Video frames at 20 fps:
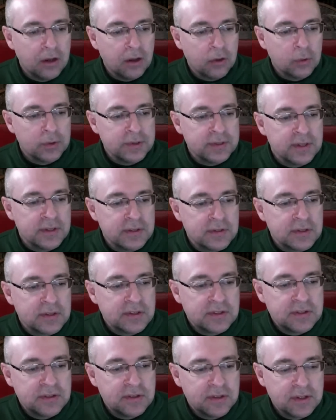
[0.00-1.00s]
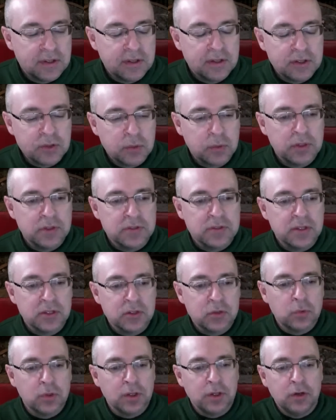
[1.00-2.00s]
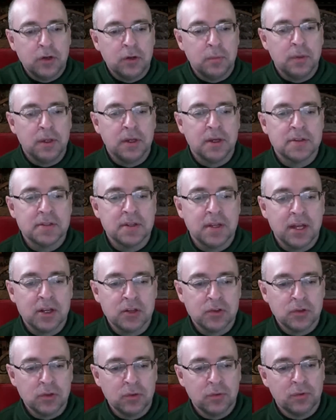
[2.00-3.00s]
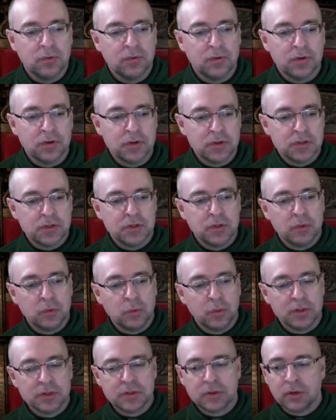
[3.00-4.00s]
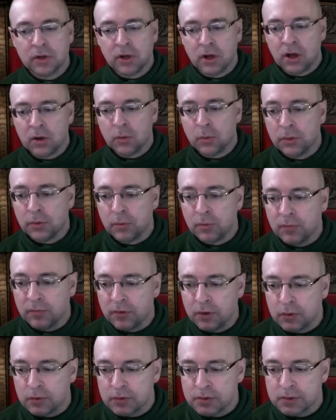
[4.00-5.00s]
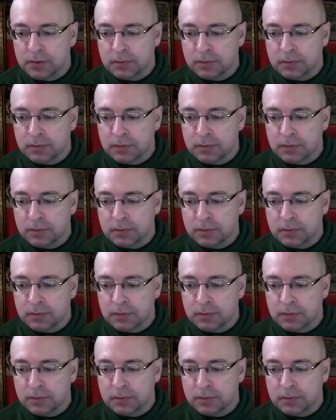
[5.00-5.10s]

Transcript: one says, this one is, is really good because it actually refers to what's going on with the reviews.